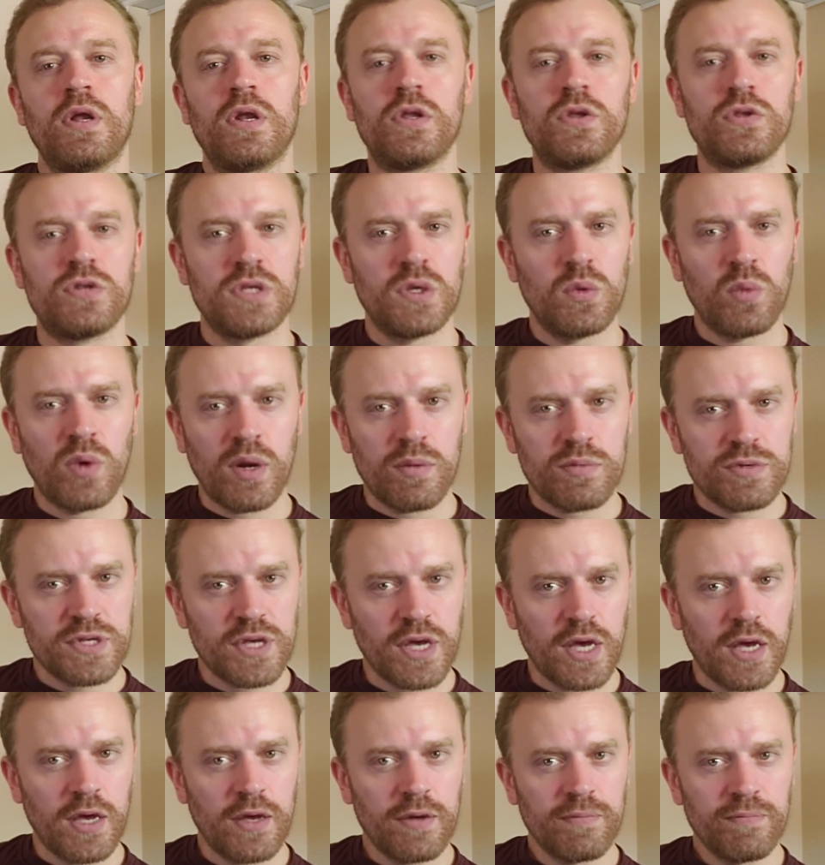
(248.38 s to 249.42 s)
You see what I'm
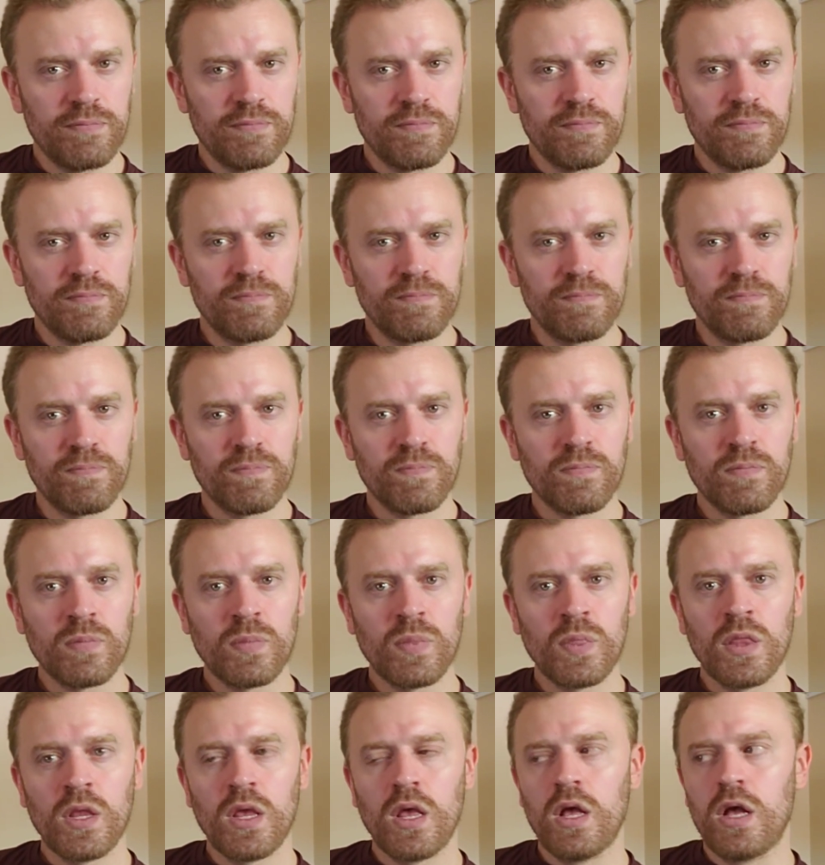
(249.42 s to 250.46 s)
saying?
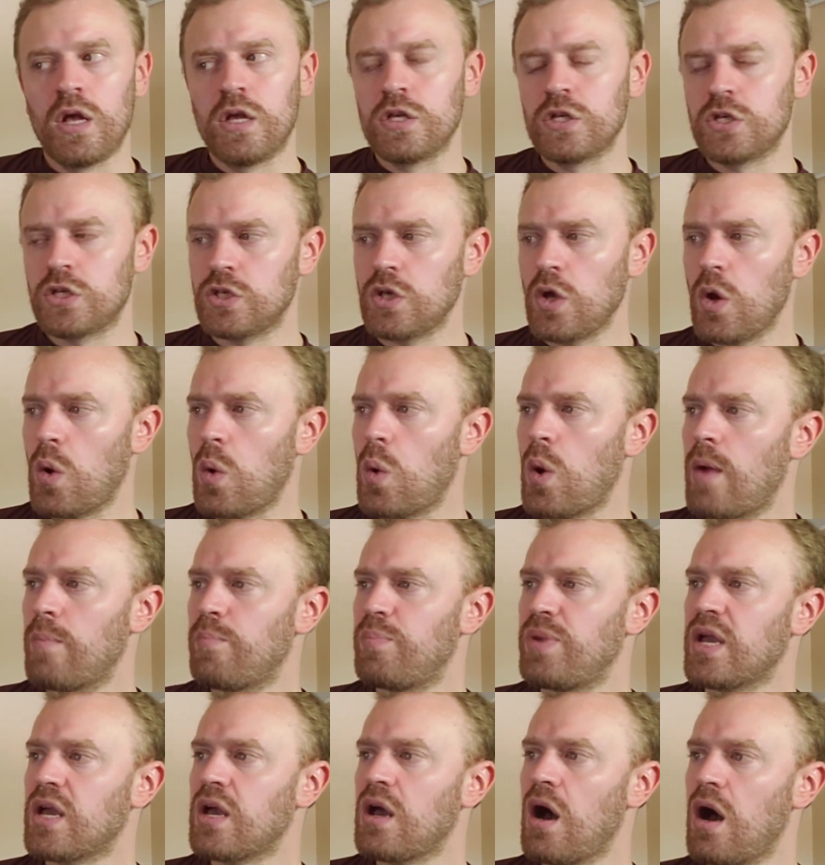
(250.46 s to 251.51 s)
So
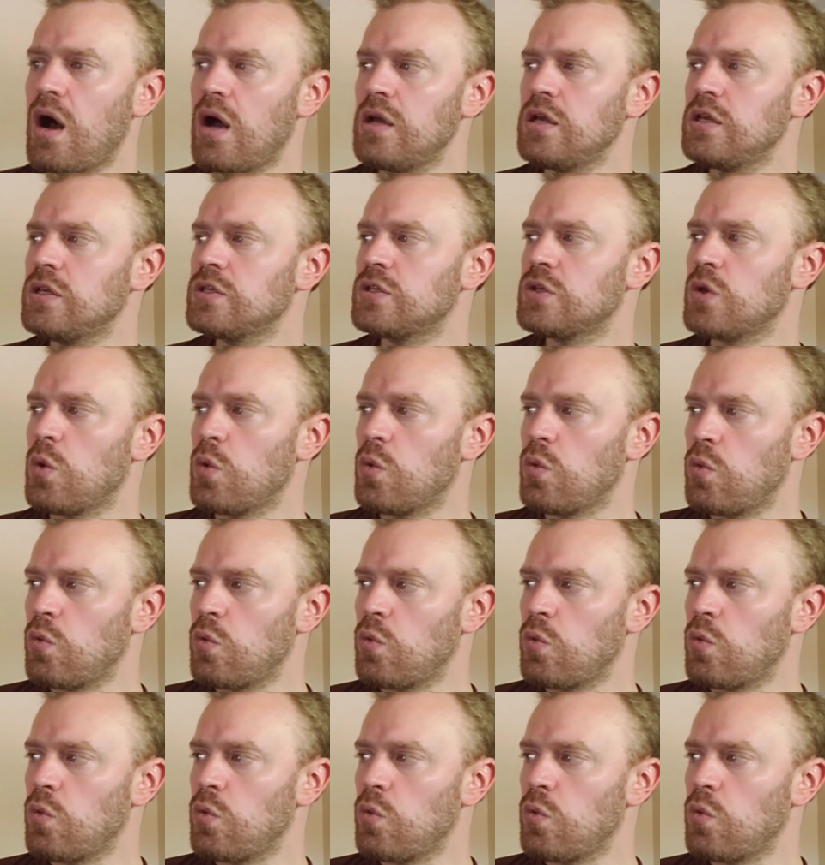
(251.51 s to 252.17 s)
because